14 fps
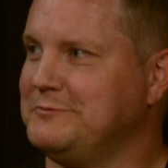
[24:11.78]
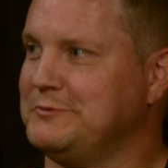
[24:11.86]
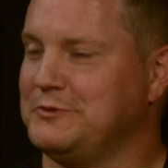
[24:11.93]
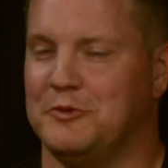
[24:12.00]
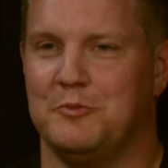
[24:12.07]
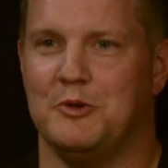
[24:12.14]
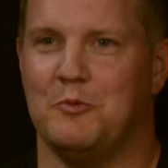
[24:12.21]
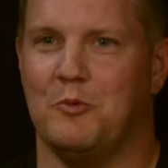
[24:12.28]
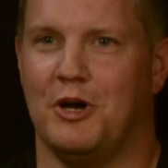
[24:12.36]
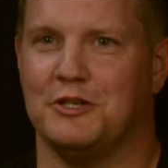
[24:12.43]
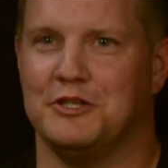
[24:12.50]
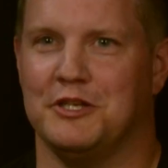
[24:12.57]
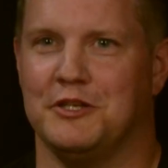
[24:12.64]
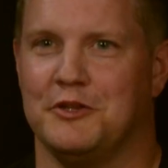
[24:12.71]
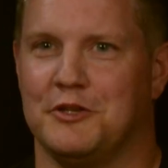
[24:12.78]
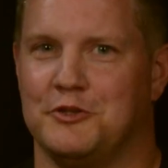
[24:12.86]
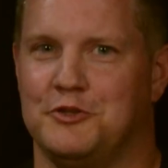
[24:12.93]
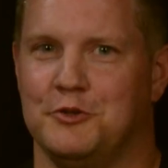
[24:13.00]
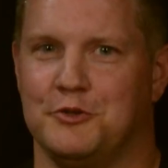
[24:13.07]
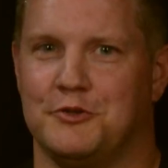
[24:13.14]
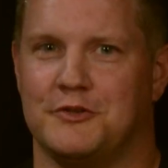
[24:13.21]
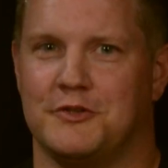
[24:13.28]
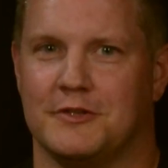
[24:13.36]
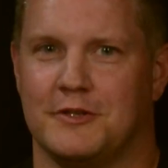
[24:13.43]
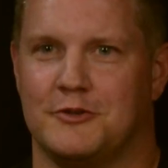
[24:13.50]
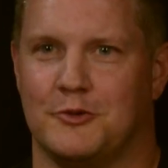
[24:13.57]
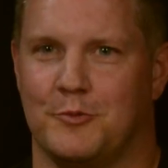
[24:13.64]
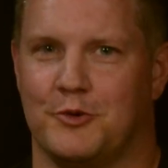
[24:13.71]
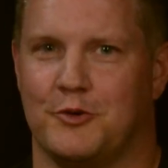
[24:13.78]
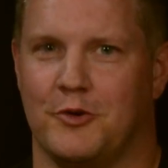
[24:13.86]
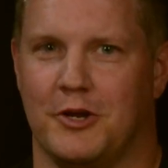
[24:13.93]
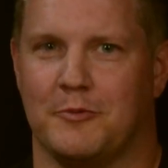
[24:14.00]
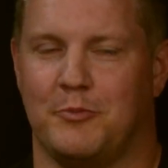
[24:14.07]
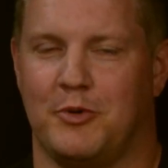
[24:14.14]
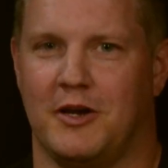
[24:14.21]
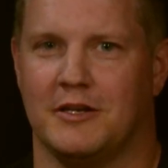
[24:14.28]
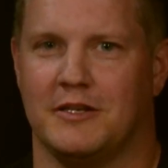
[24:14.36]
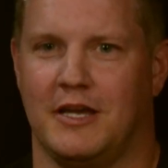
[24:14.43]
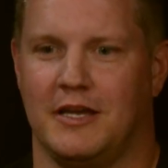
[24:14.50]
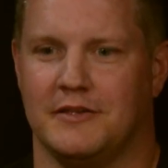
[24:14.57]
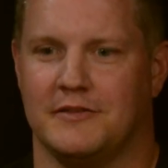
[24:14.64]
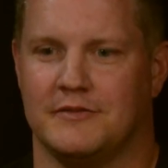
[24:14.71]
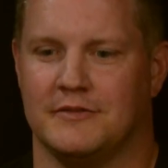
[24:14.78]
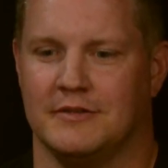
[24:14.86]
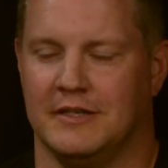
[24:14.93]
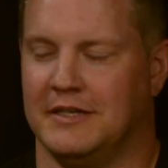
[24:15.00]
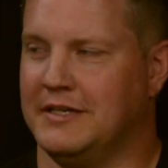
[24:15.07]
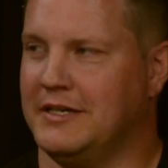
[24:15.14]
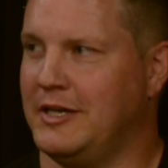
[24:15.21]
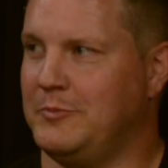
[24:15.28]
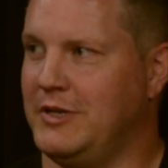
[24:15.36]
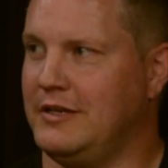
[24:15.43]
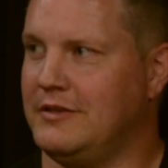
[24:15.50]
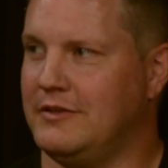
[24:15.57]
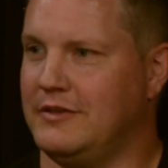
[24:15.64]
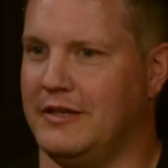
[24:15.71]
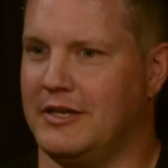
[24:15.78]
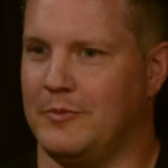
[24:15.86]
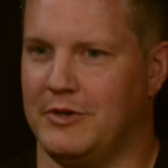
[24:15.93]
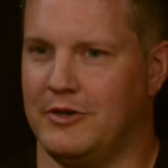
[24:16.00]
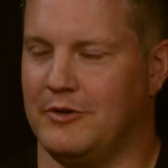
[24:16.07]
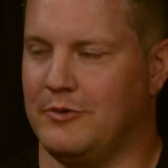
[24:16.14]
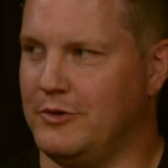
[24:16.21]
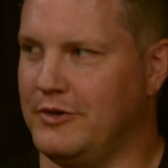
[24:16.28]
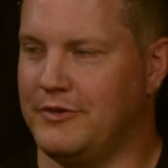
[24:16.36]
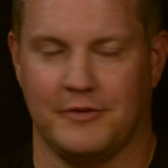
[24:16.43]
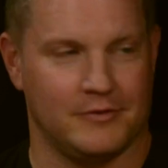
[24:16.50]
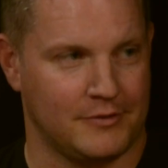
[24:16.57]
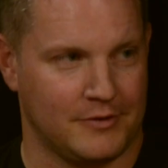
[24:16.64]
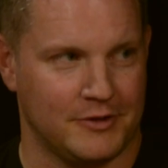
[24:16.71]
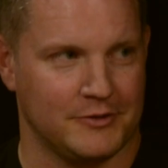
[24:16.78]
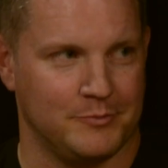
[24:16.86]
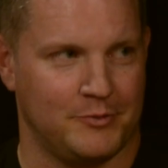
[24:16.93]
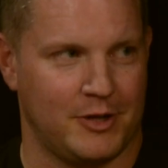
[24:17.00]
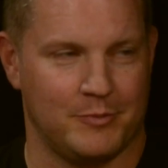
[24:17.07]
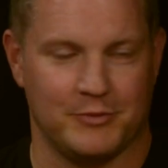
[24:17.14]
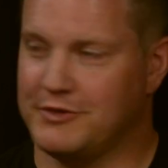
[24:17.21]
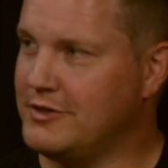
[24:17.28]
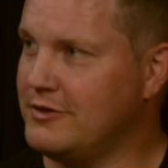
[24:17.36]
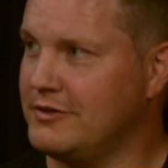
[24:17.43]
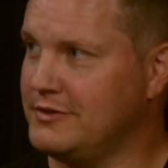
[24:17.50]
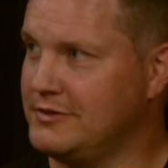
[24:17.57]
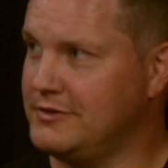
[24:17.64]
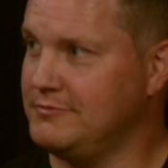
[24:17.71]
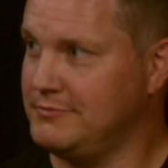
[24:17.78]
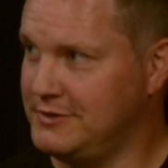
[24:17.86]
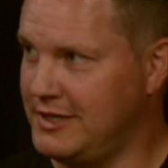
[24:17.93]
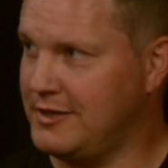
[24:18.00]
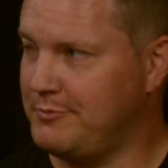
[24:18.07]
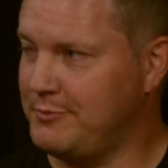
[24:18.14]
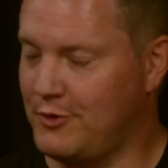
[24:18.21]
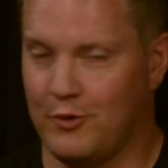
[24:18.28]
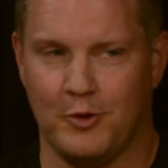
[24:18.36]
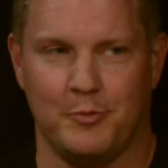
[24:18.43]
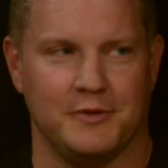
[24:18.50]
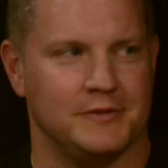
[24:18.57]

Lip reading: You've been watching the Juice Consumer Direct podcast. I'm Nate Clegg. I'm here with Carson Poppenger and Jake Thorpe.